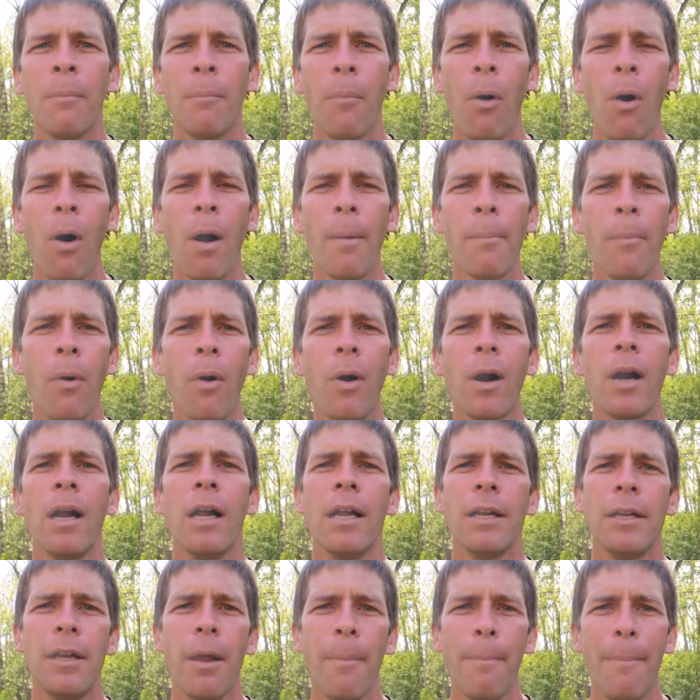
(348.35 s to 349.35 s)
more and more
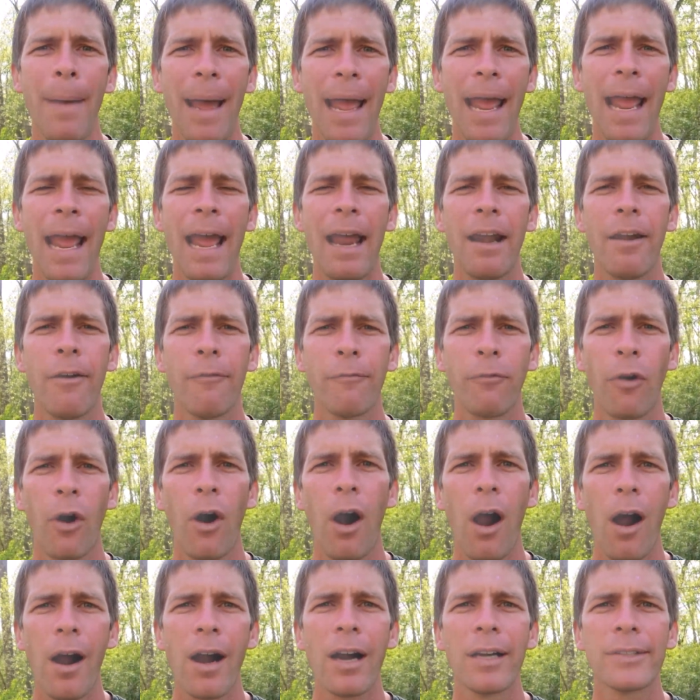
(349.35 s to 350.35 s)
demand
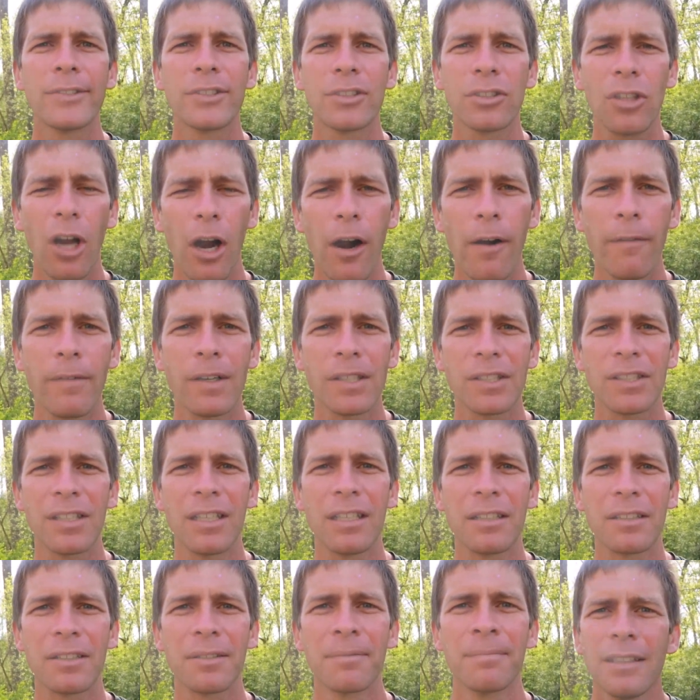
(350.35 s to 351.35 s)
for our
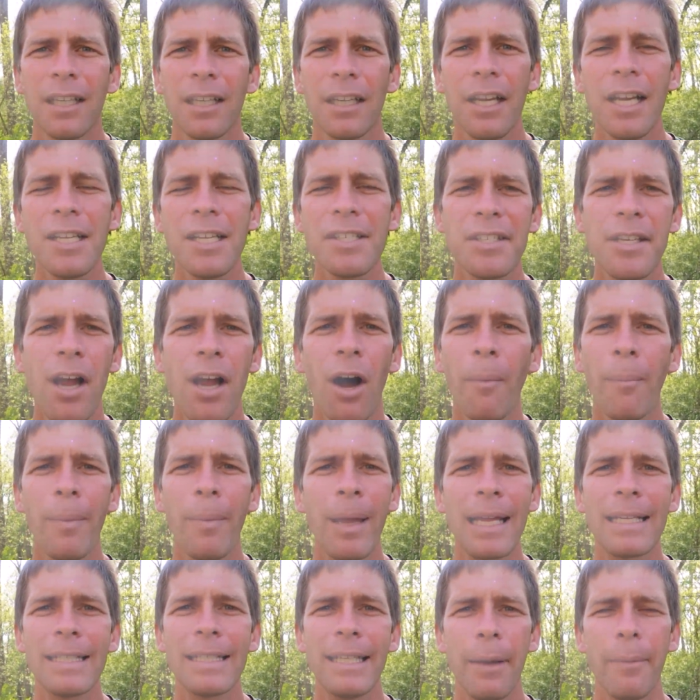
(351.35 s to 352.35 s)
services. So just don't
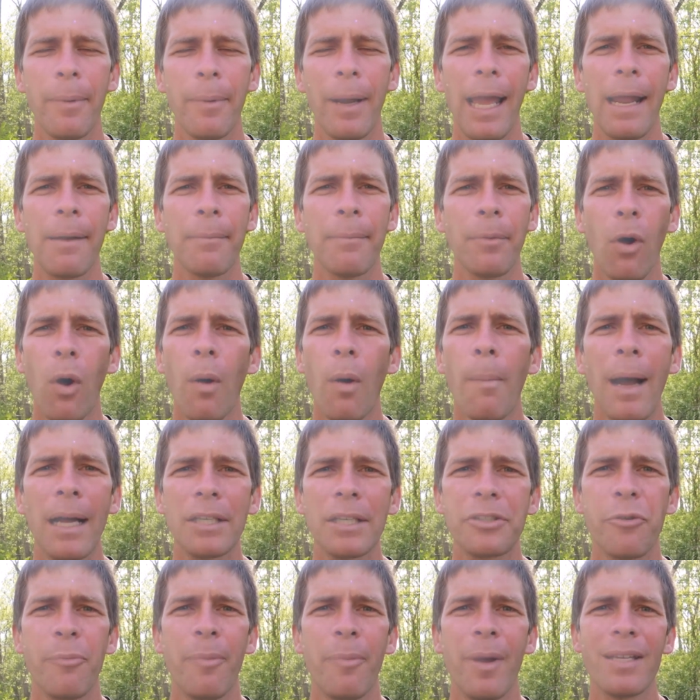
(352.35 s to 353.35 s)
be intimidated go
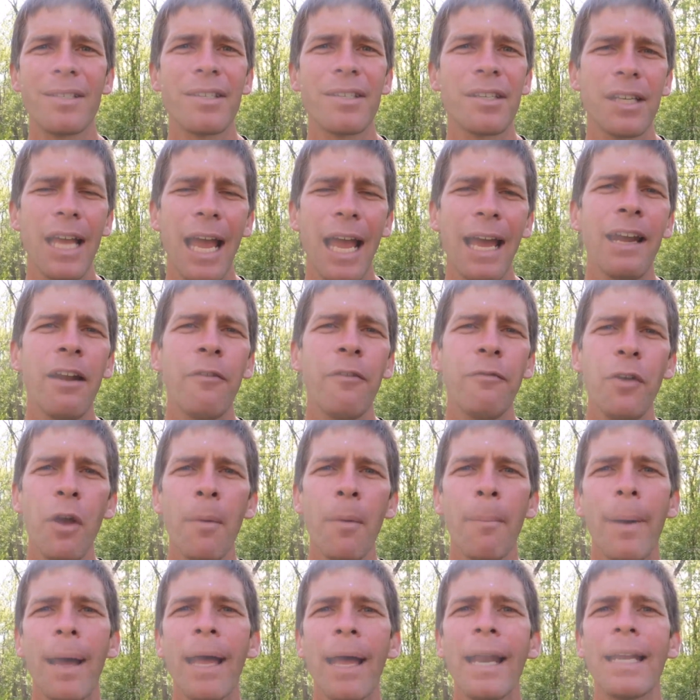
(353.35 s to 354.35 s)
about your business. And if
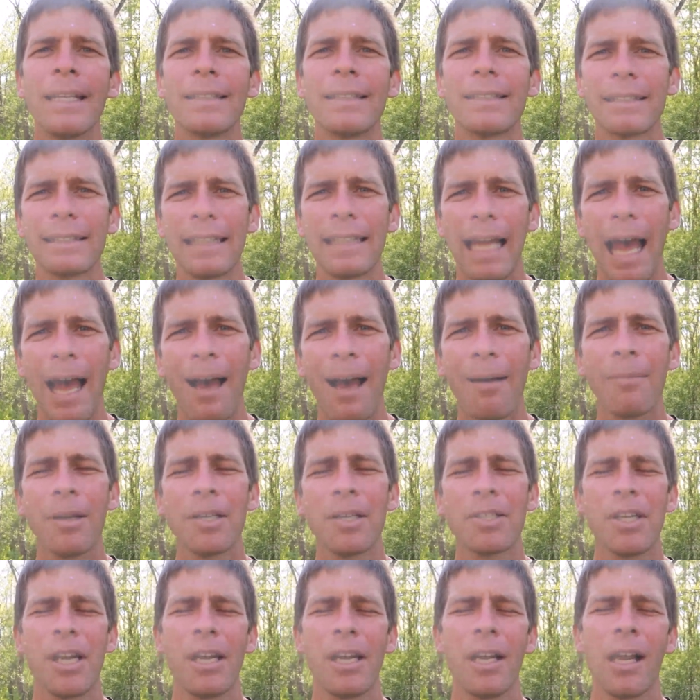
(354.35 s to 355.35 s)
you've been
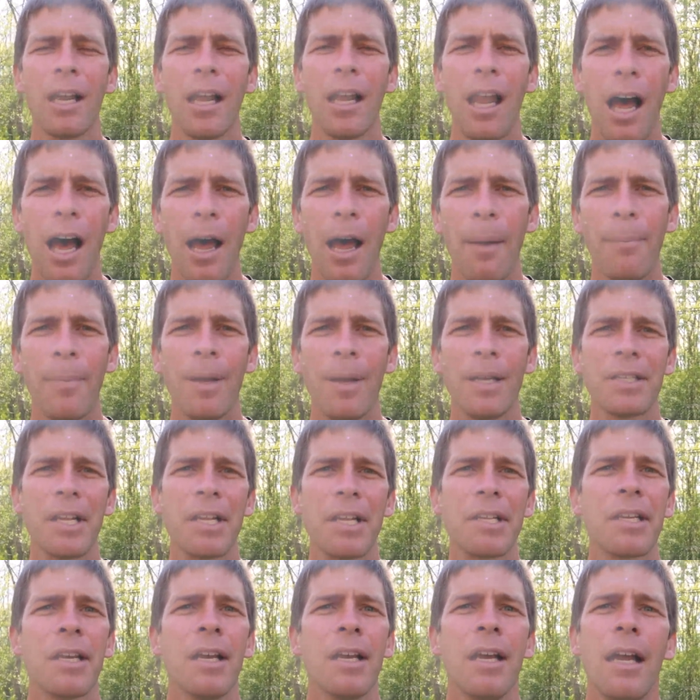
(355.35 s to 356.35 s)
established in the lawn
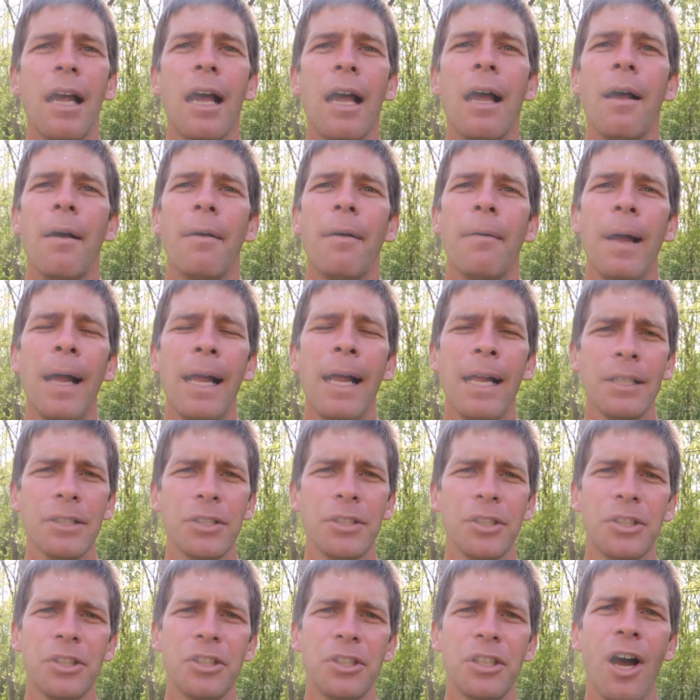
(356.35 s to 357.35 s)
business, man,
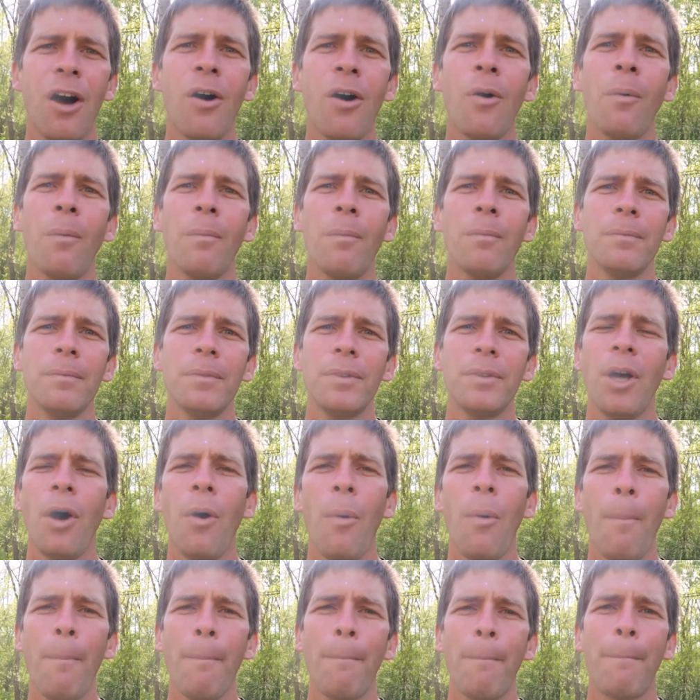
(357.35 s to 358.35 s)
don't,
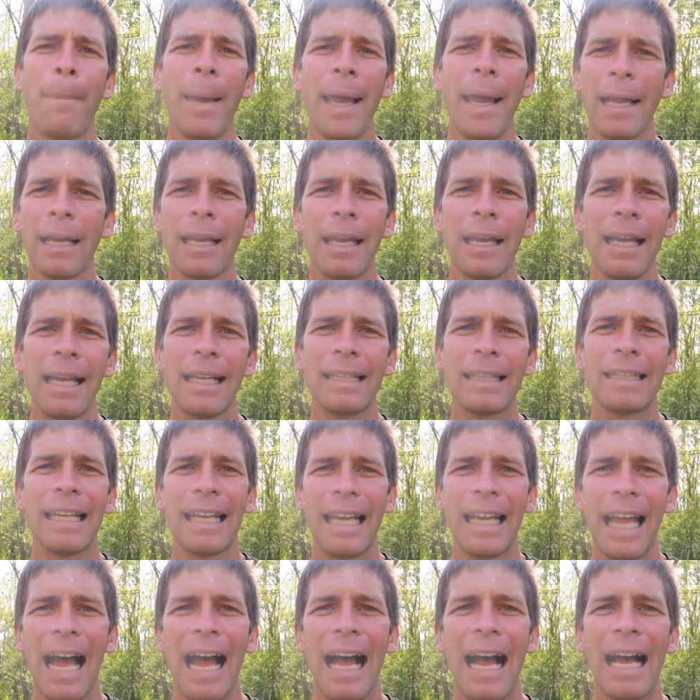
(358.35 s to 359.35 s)
don't big league
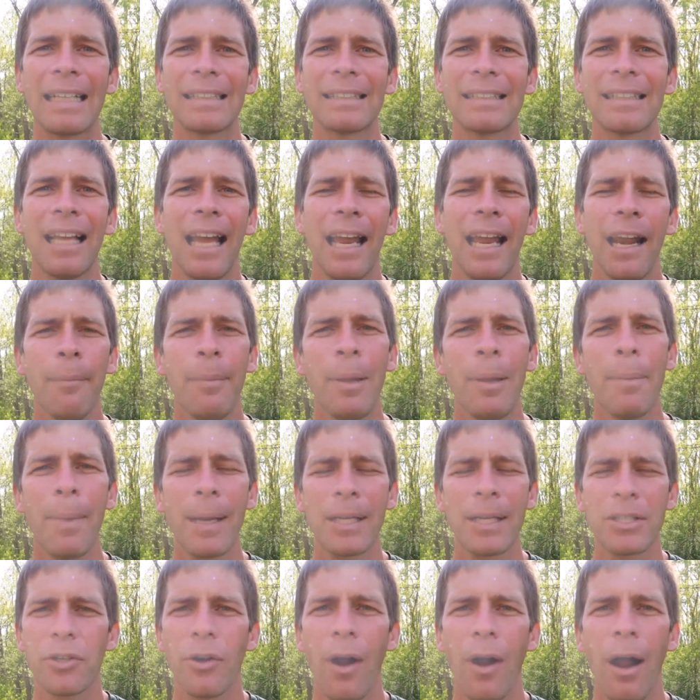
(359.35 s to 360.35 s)
the guys. And let me
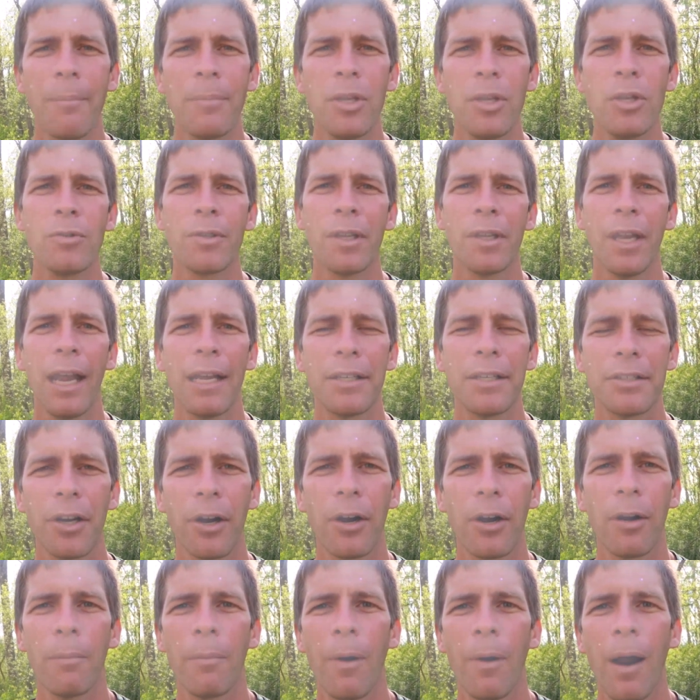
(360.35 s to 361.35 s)
make sure I'm using that
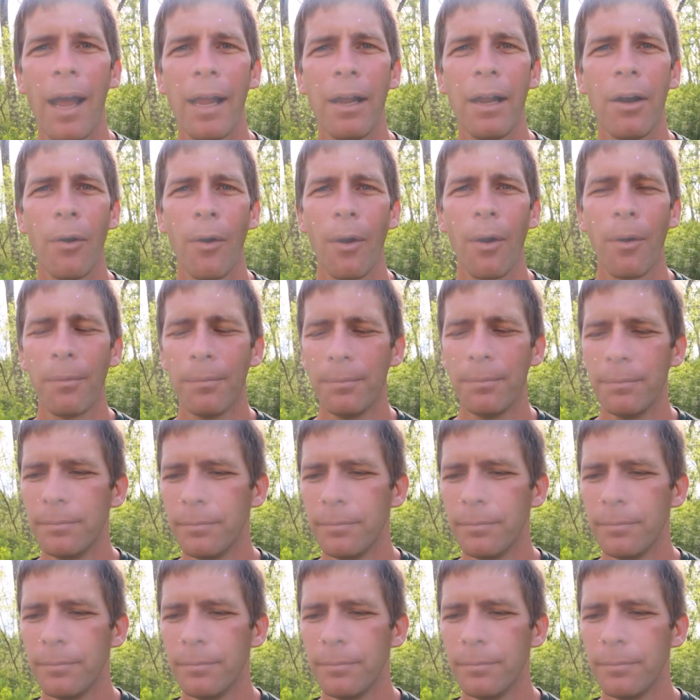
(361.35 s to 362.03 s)
term right. Hold on.